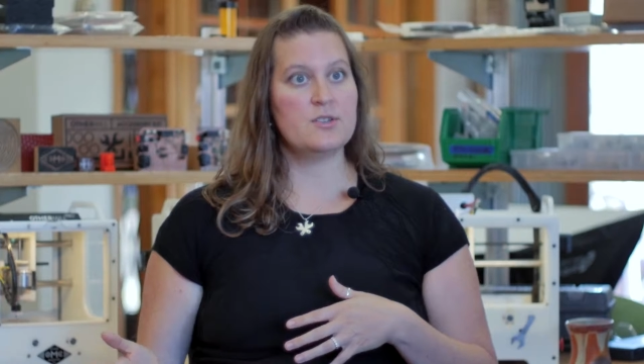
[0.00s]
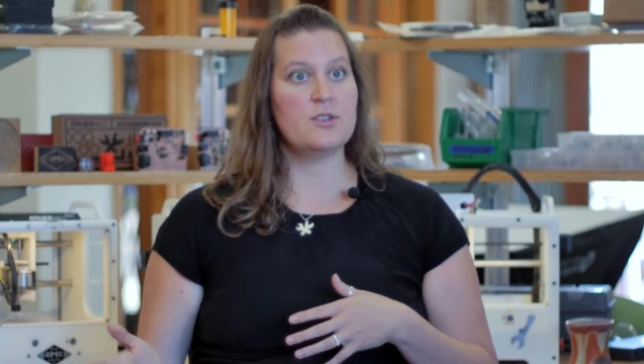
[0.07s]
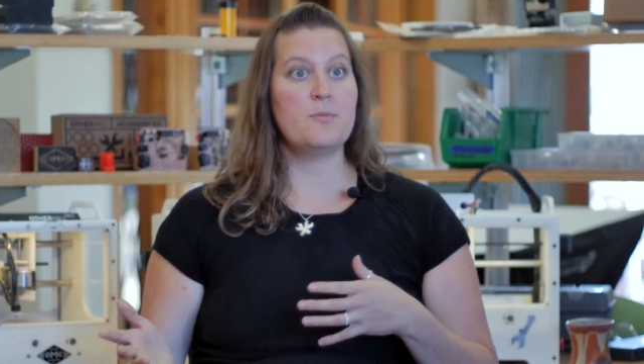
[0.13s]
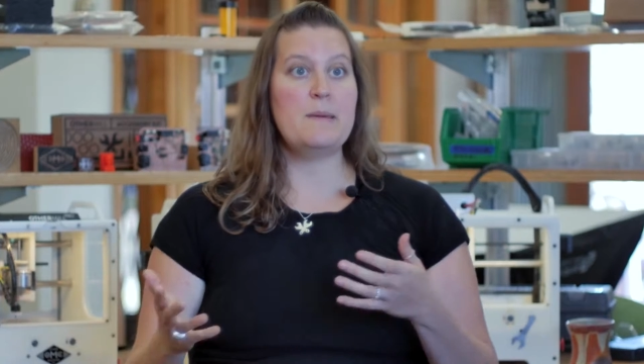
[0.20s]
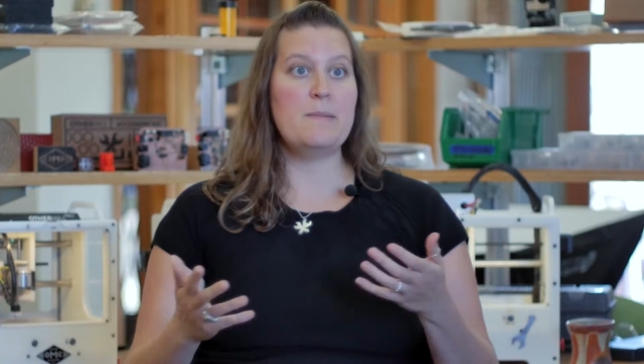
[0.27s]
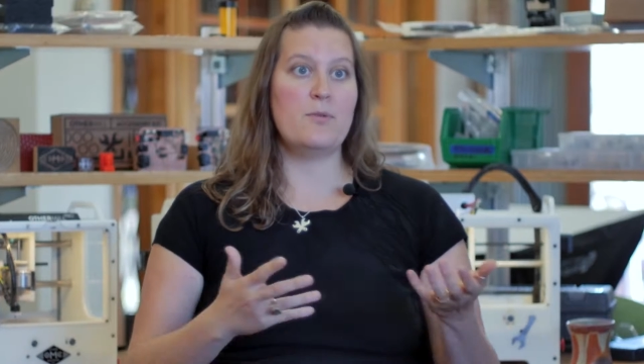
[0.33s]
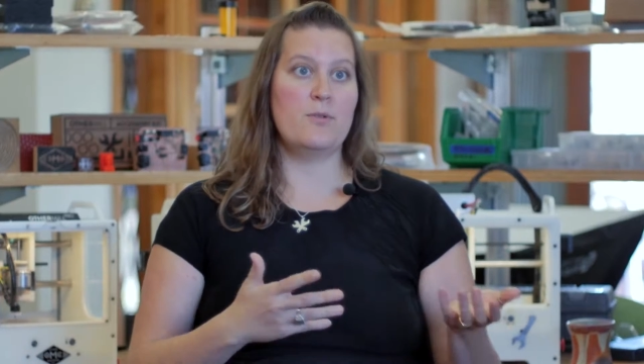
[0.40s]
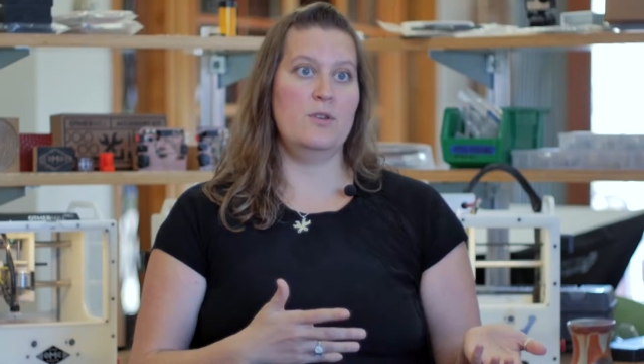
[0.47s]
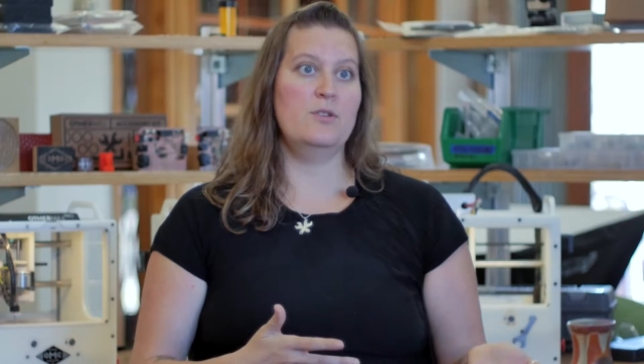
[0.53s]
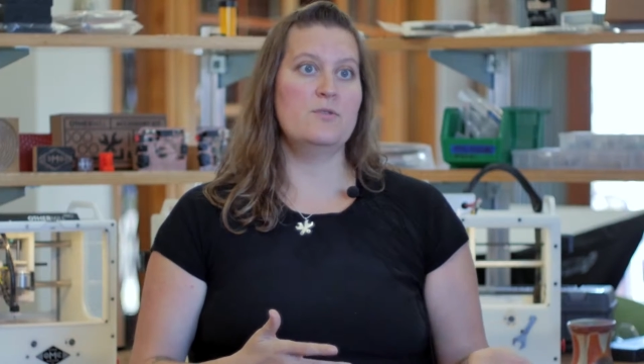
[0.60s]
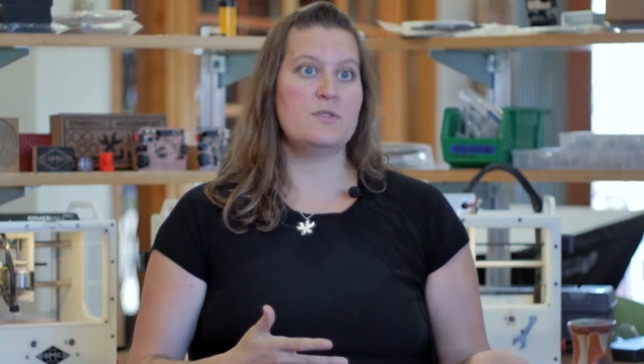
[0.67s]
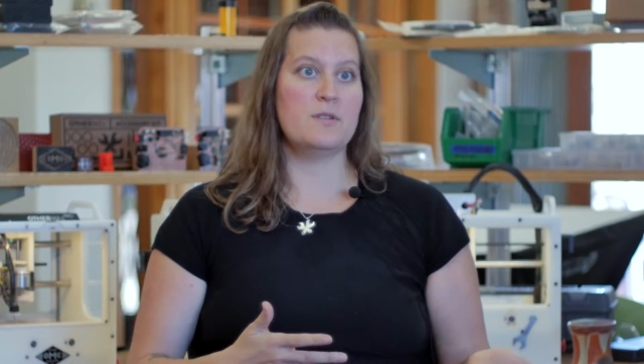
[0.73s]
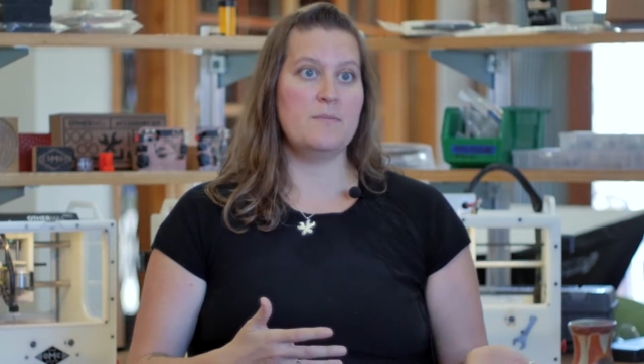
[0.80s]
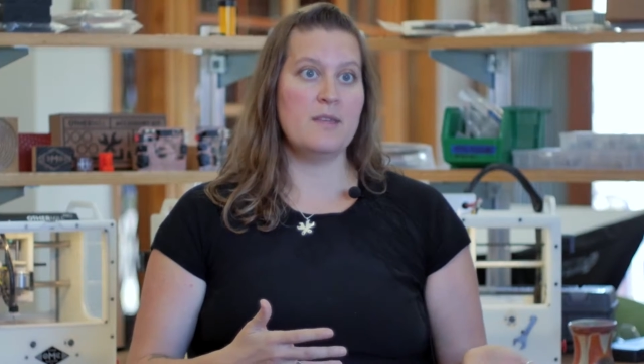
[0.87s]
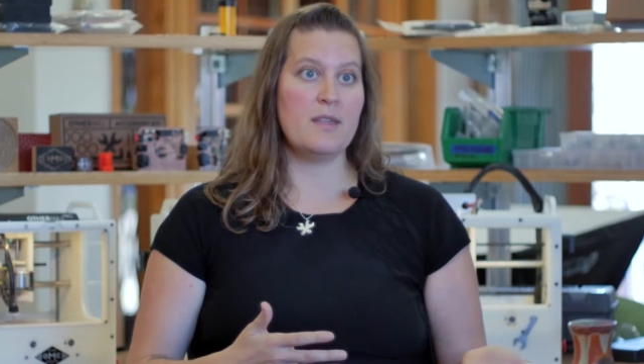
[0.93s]
so people
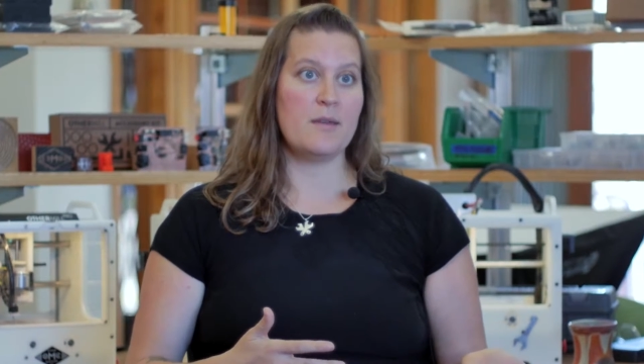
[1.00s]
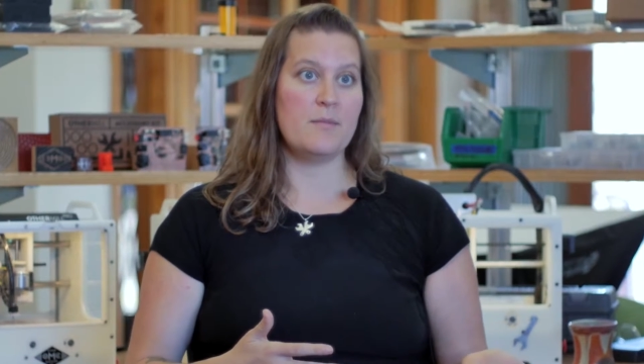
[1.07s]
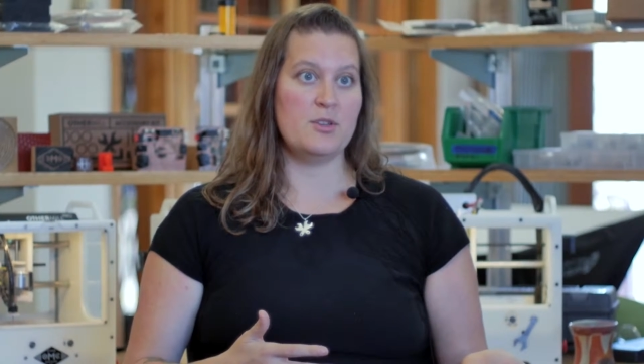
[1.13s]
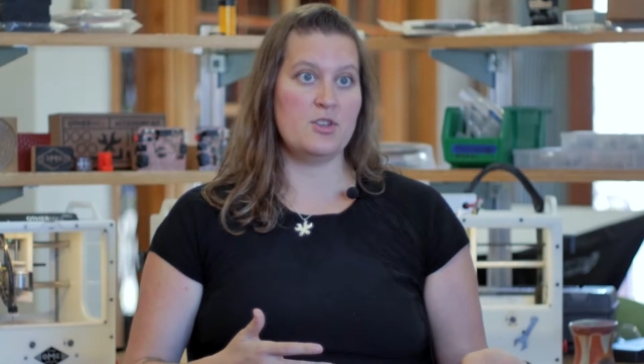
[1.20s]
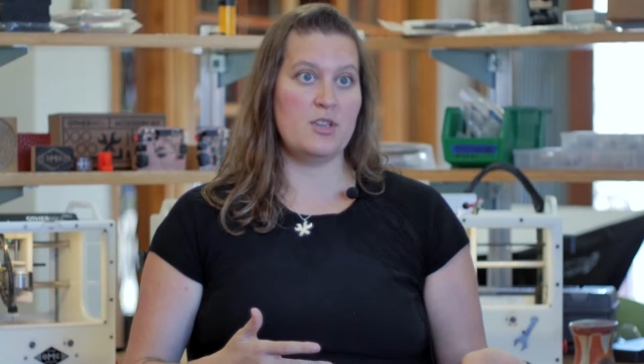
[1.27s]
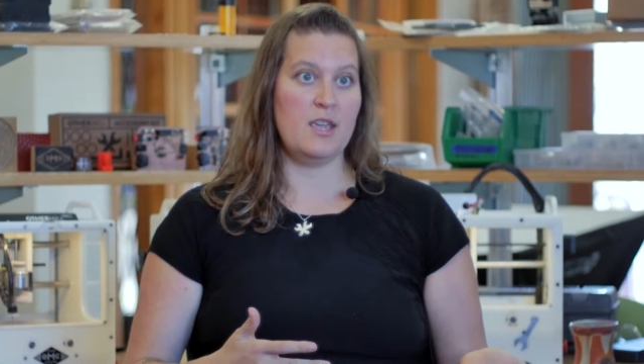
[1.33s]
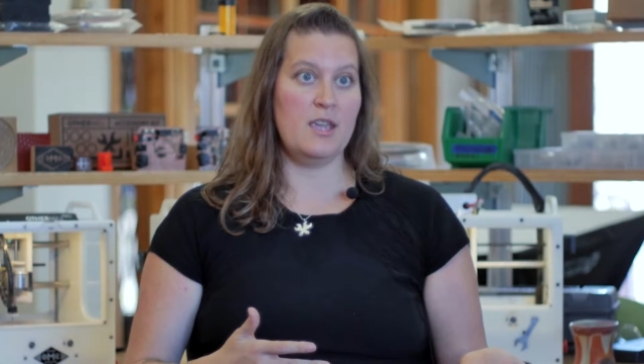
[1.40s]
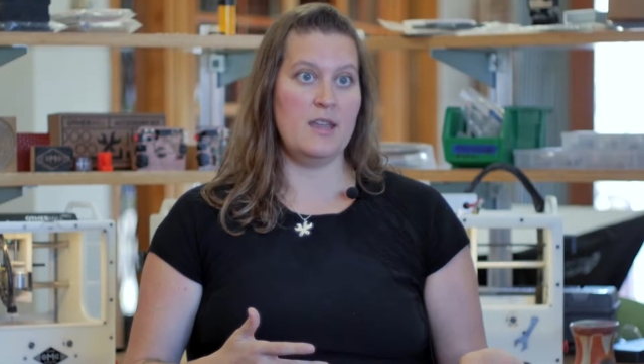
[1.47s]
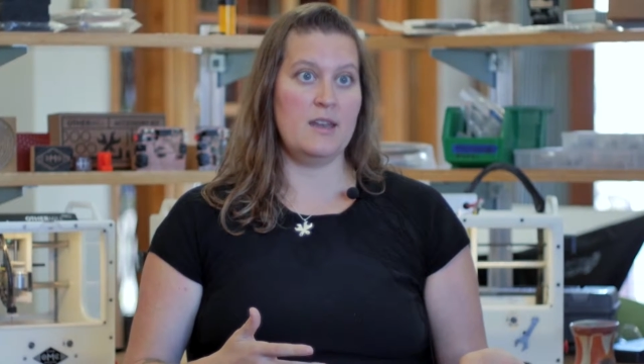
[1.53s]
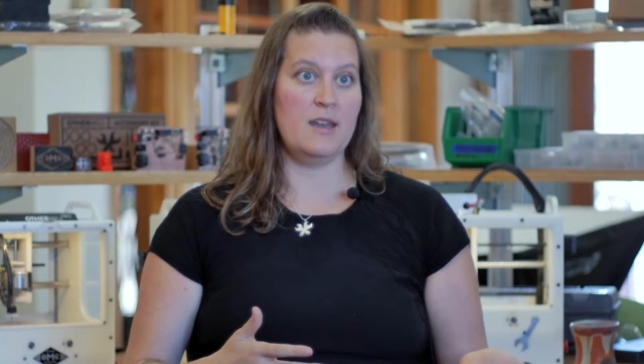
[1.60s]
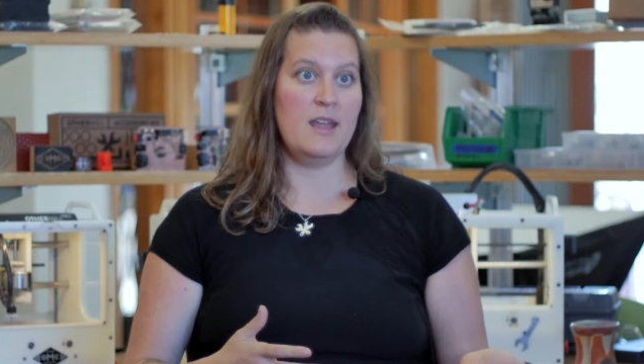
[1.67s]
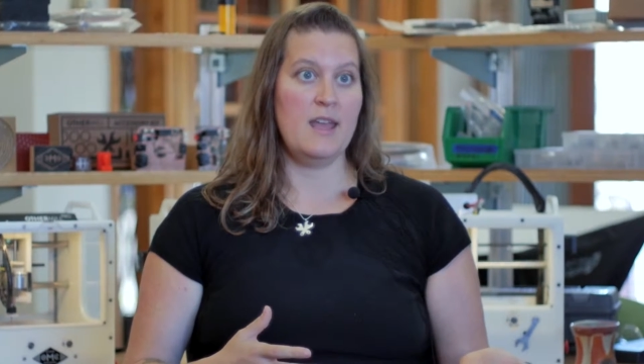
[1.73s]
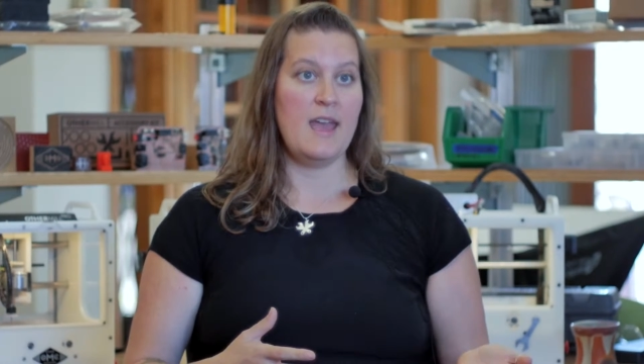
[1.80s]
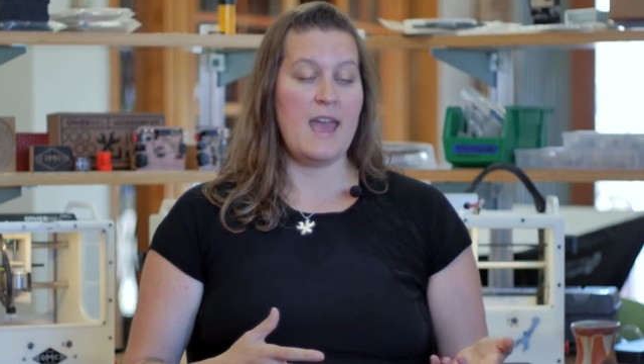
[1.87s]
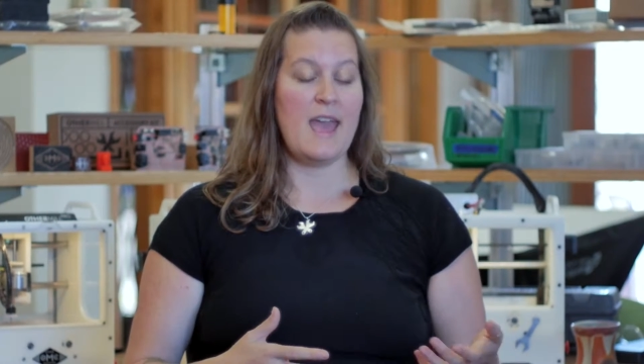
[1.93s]
use a milling
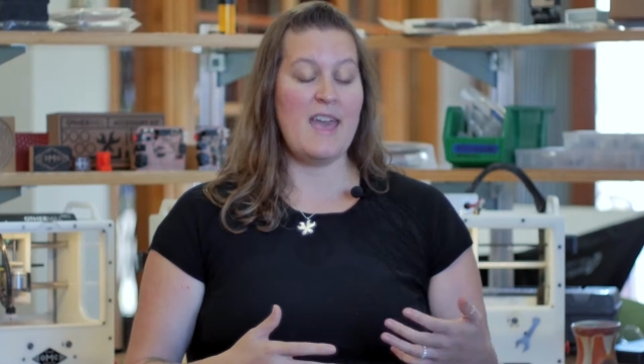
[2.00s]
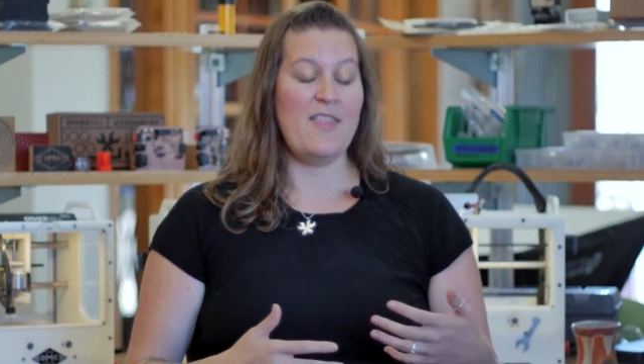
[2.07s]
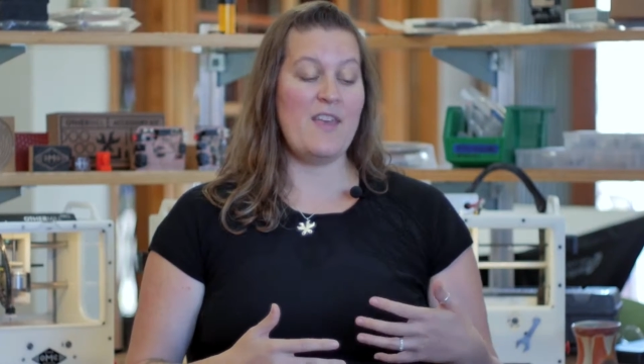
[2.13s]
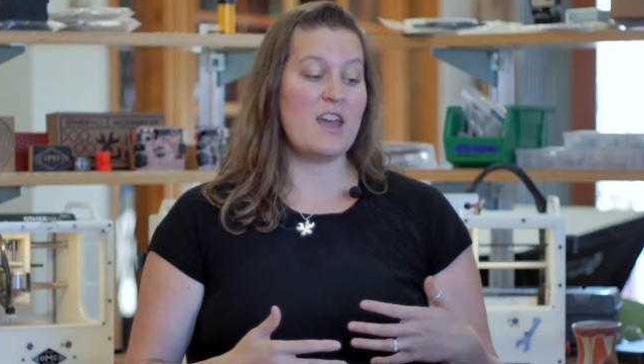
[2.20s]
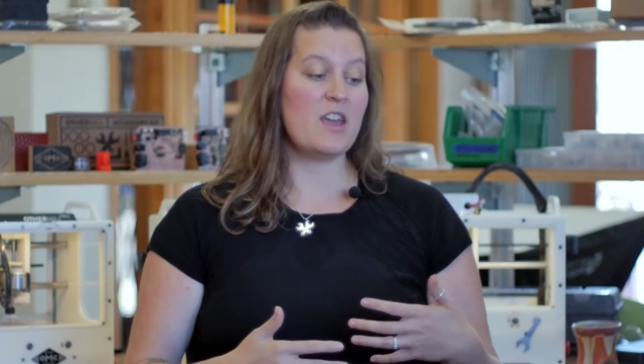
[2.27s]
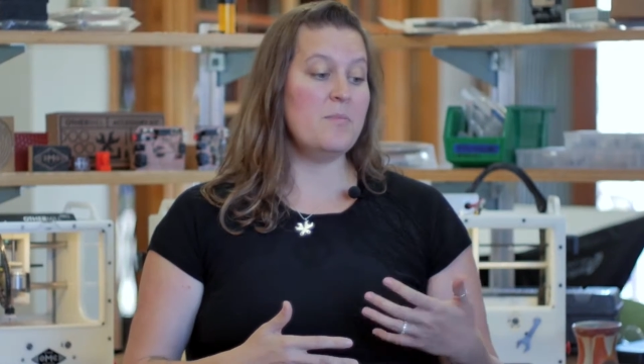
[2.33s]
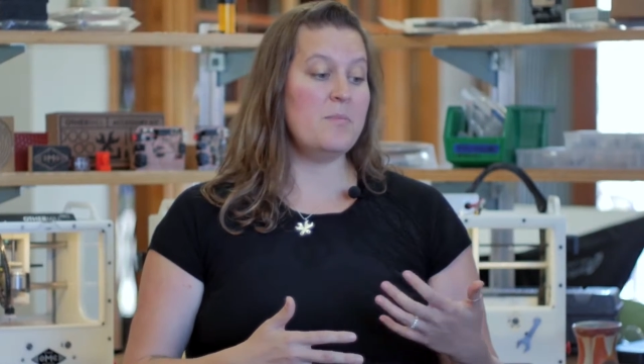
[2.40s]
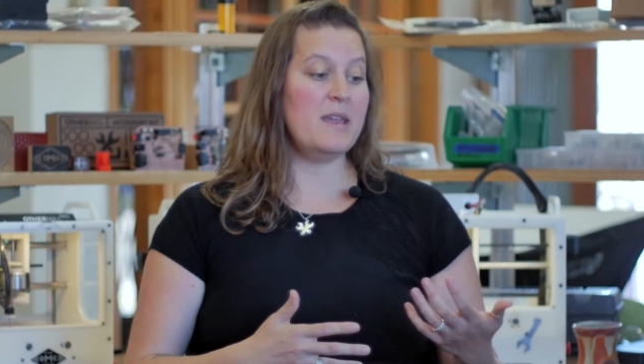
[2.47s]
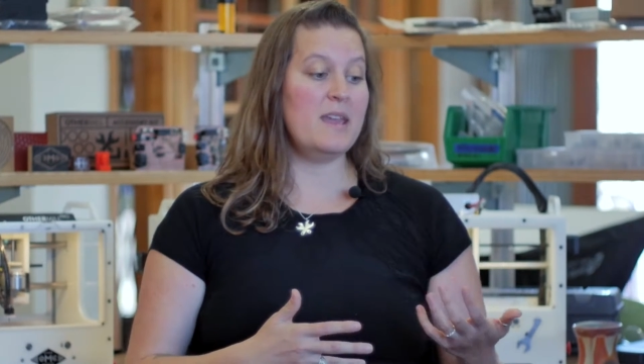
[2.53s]
machine, and that can